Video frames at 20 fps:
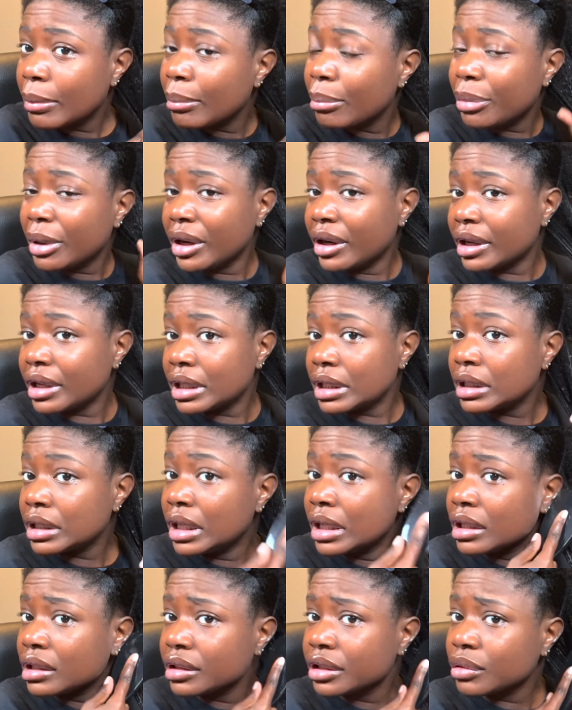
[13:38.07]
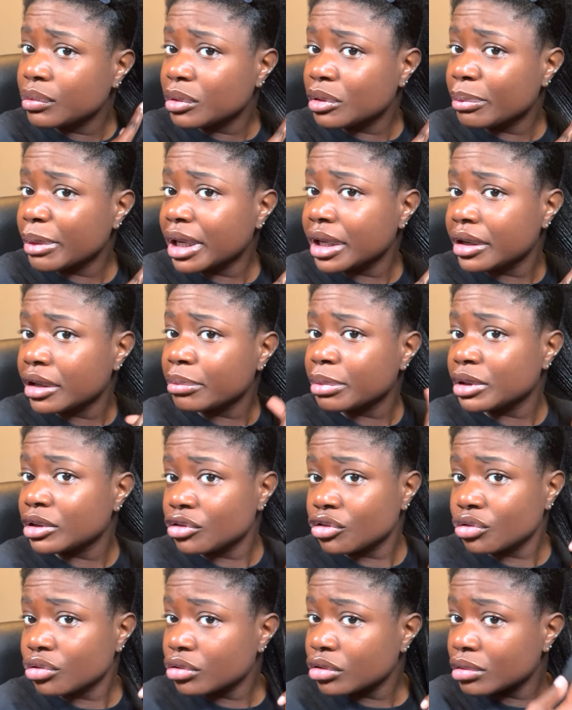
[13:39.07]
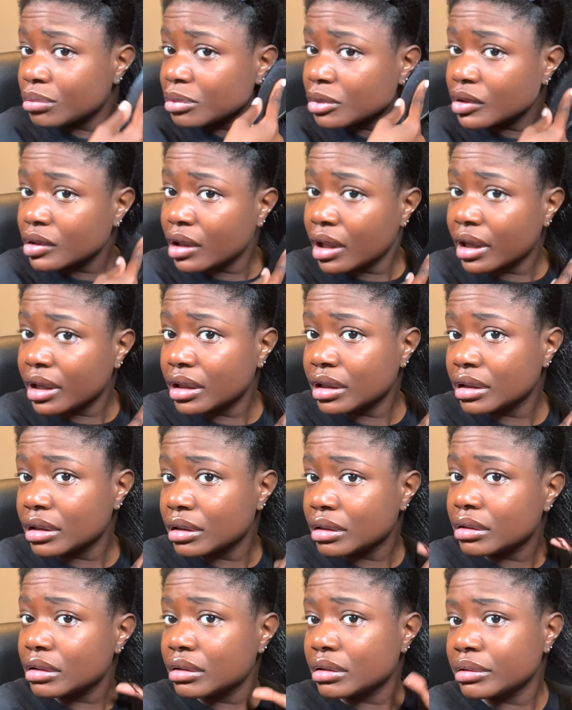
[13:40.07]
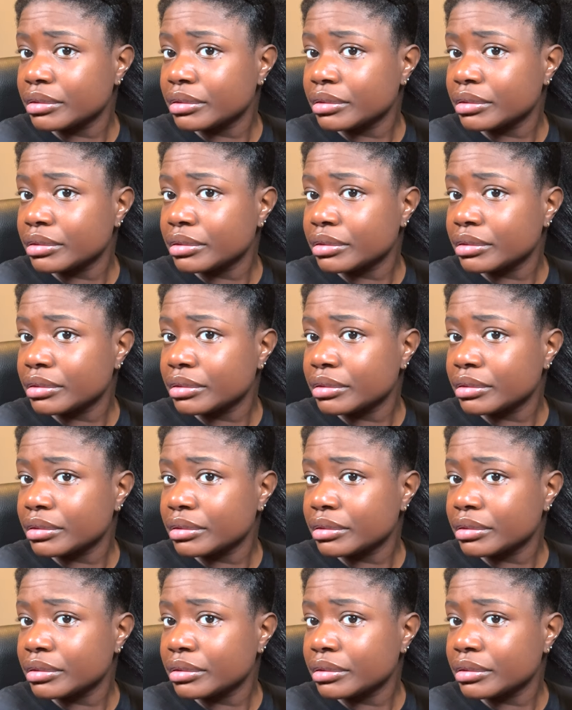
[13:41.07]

But luckily with my hair being trimmed, like